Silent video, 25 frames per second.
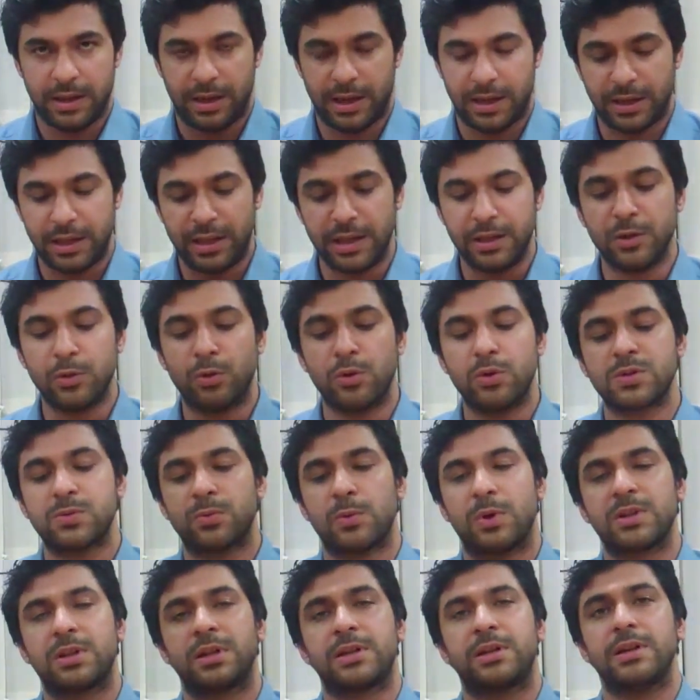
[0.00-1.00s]
and he knows
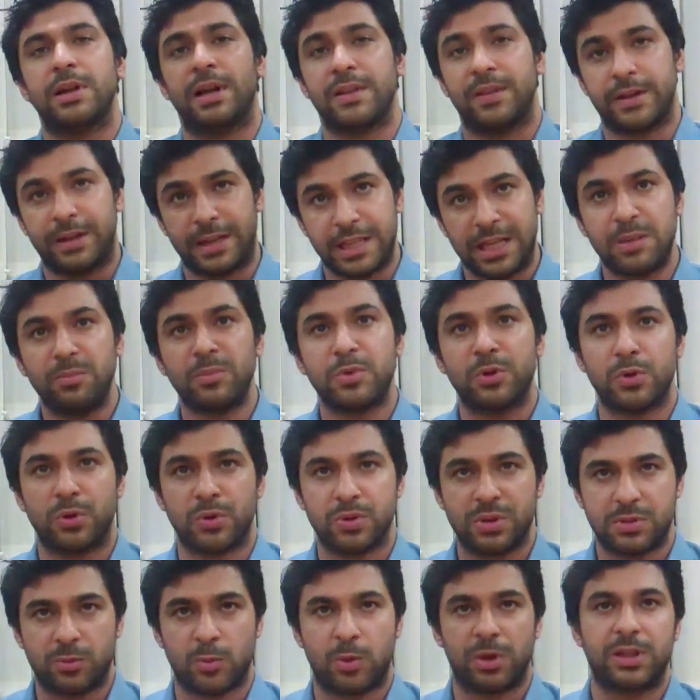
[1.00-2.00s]
and the team
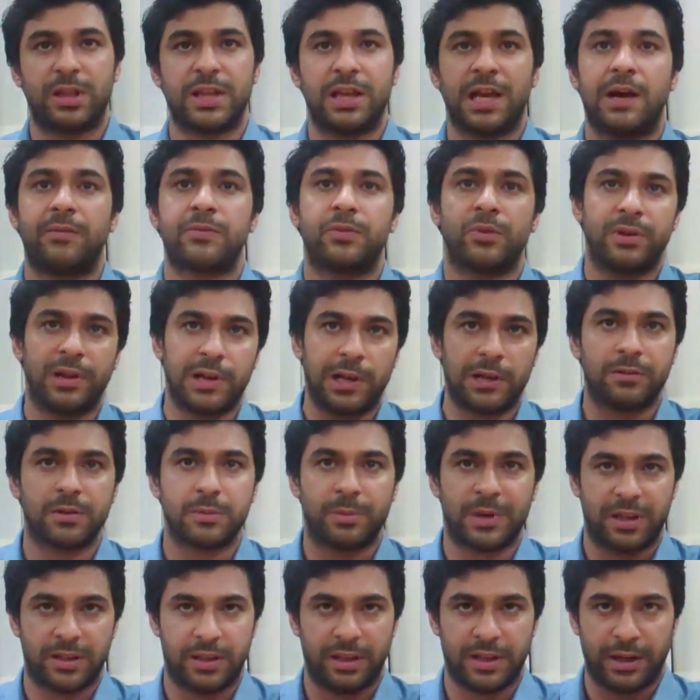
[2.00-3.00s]
knows what they have to deliver
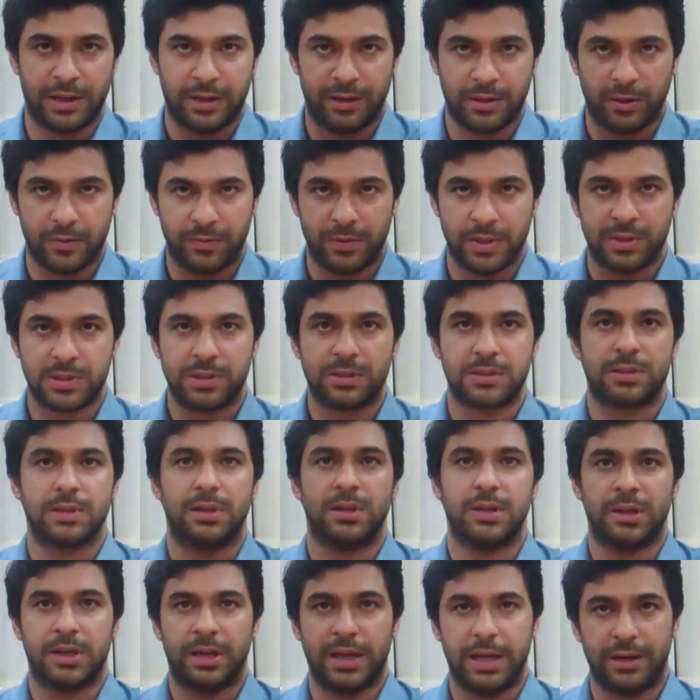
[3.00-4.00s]
by the end of this
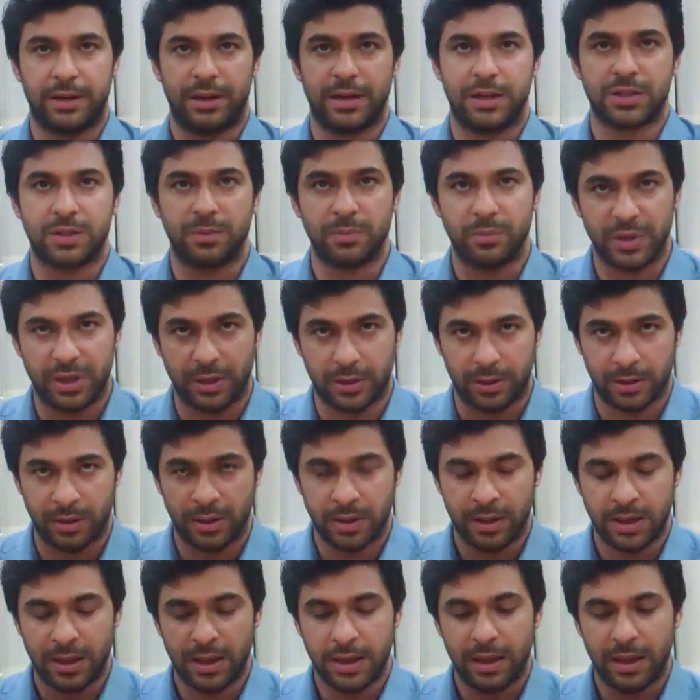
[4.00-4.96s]
iteration period,